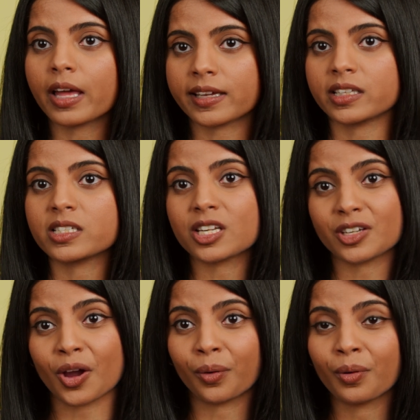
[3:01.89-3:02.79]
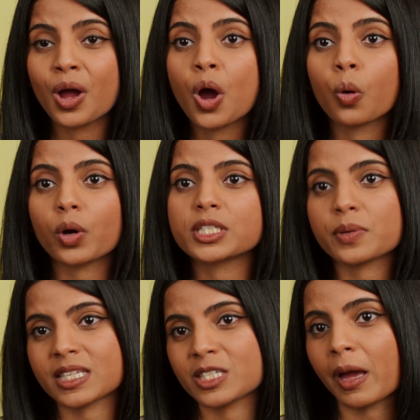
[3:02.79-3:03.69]
likely to know what to
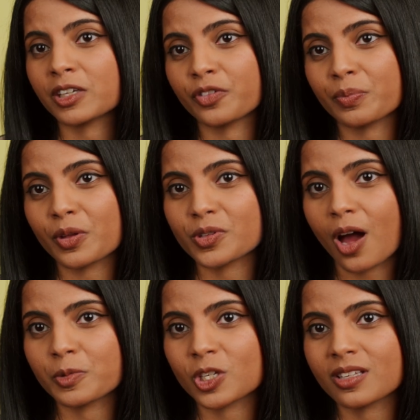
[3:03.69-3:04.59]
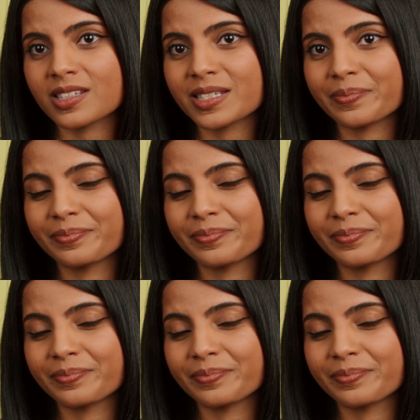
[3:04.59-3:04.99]
expect from those options.